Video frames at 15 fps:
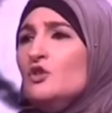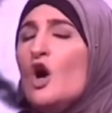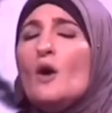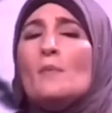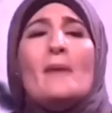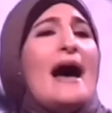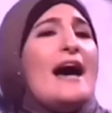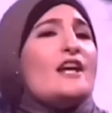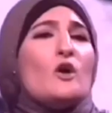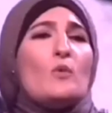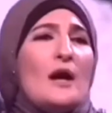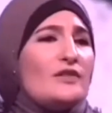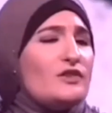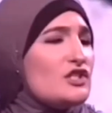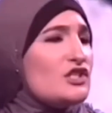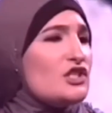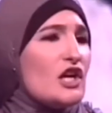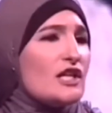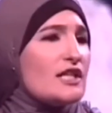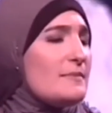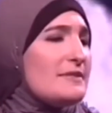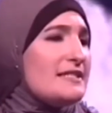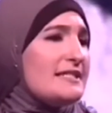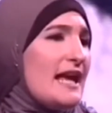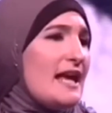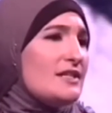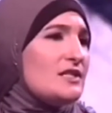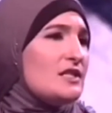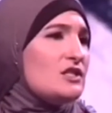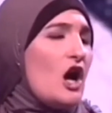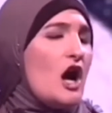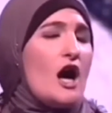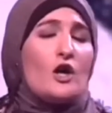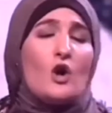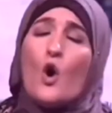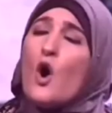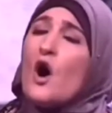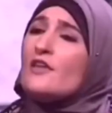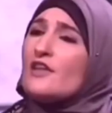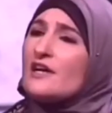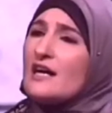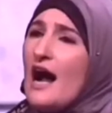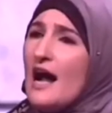no matter what the circumstances are or the